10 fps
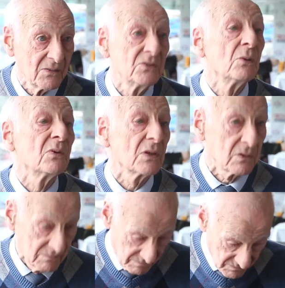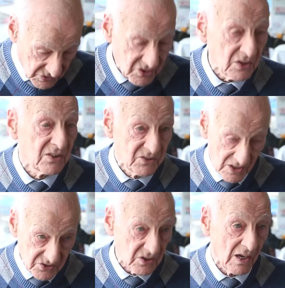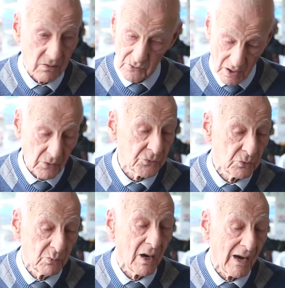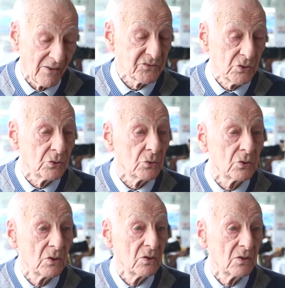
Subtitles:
You would have said, yes, I'll do what I have to do.